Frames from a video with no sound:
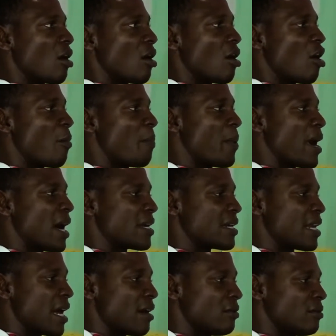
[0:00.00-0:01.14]
up and
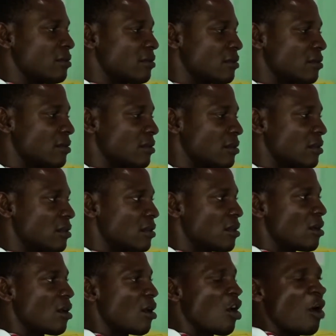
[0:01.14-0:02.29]
down,
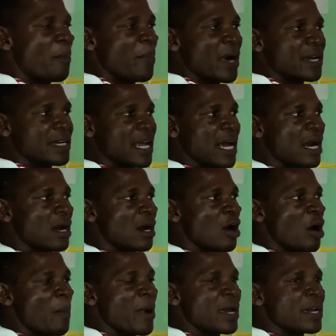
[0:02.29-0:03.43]
up and down,
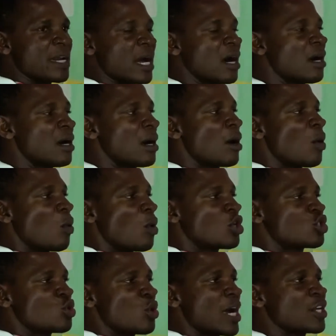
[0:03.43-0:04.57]
up and down.
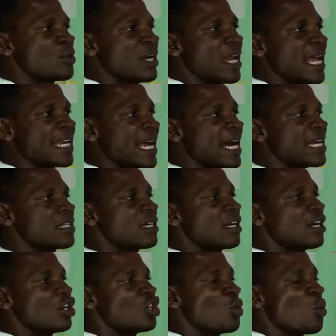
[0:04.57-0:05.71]
Once you are doing like that,
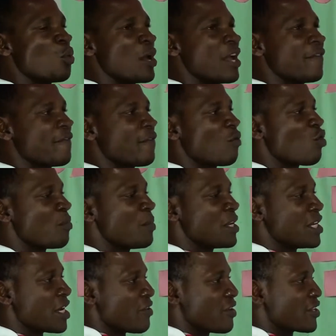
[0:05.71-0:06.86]
the wave will be
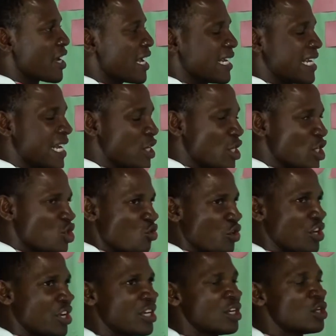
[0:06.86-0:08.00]
generated in the
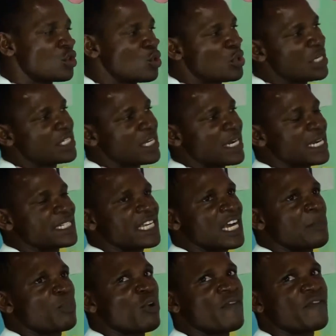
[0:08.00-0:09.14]
string. So this is an
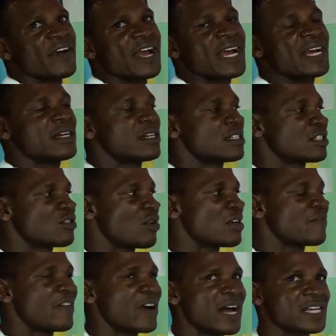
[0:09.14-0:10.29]
example of a
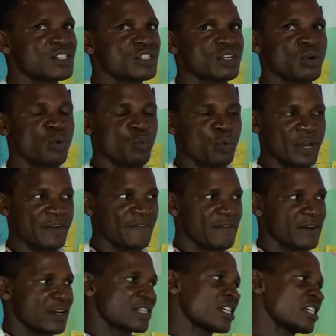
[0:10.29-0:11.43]
transverse wave.
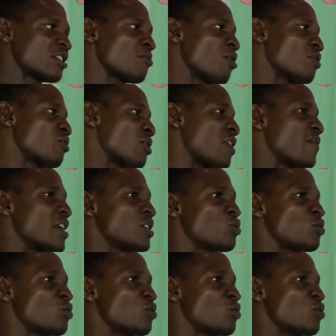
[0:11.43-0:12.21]
That's an example of transverse